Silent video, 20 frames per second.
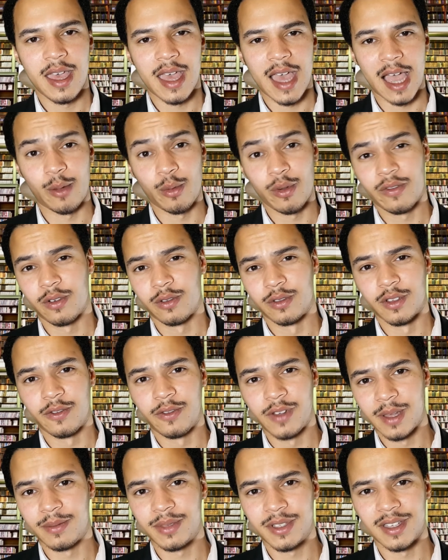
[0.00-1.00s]
However, on the
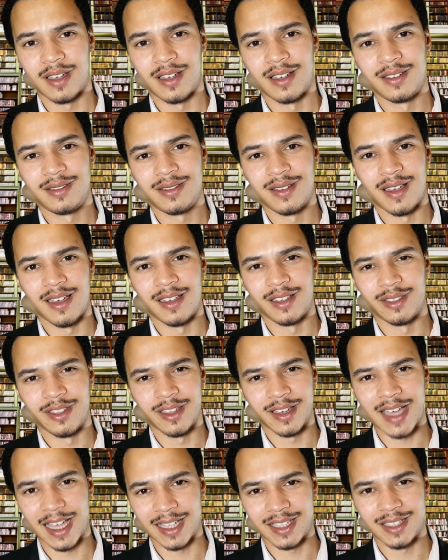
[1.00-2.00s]
flip side,
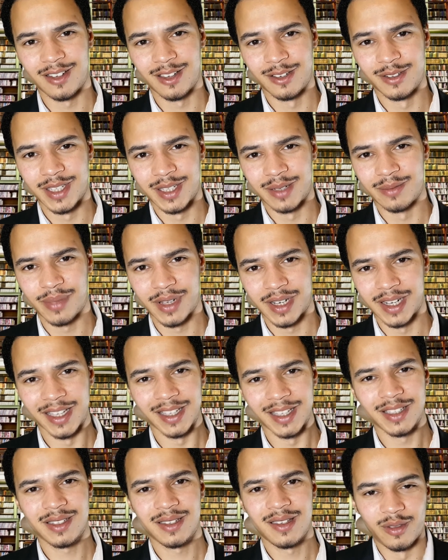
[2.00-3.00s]
the Catalonian
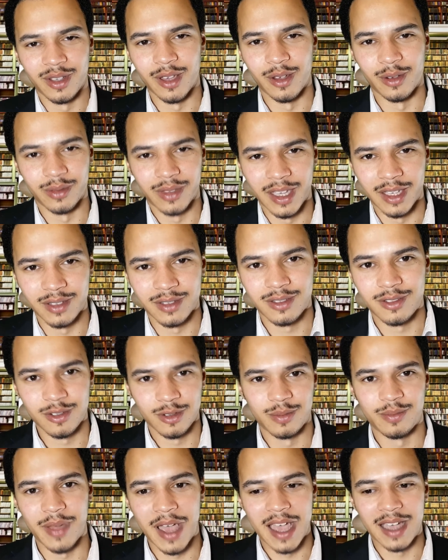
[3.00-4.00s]
police, they
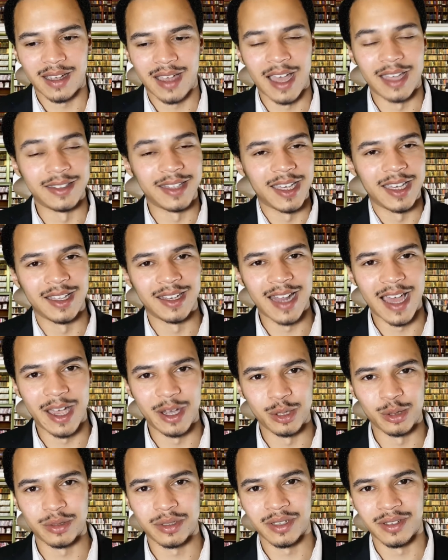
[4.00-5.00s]
stood back and they
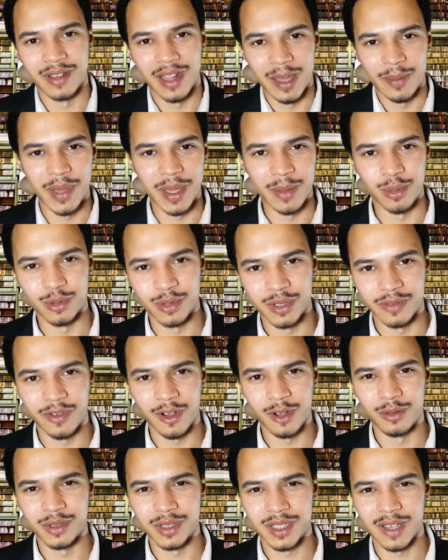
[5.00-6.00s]
allowed like people to
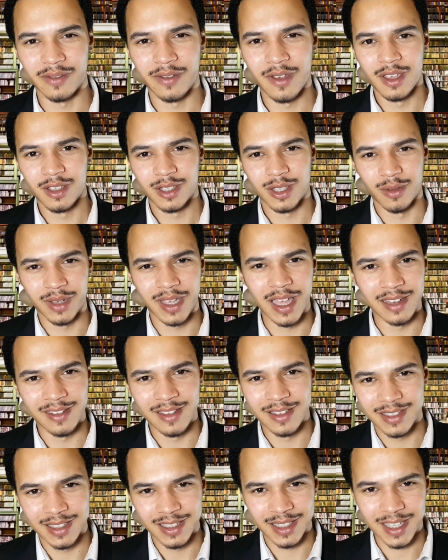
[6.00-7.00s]
vote and stuff. So again,
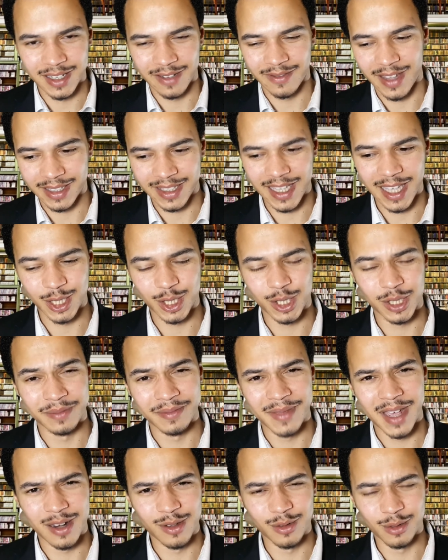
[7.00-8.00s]
there's this kind of like
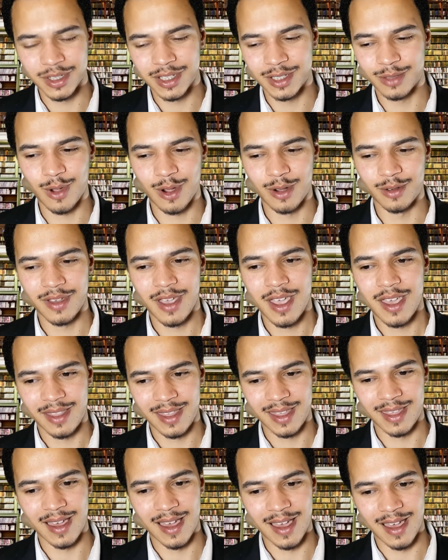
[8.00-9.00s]
tension, and also as well
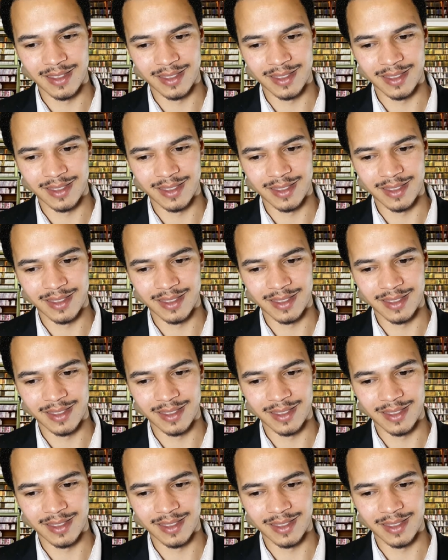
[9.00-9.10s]
the